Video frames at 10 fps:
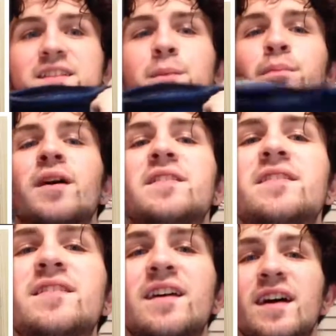The
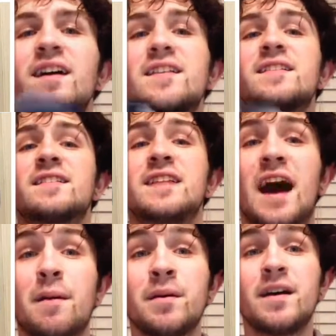buttons
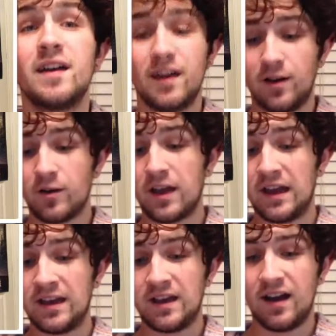snap, and
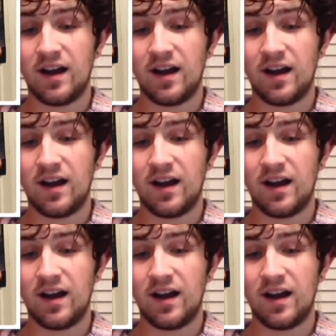okay,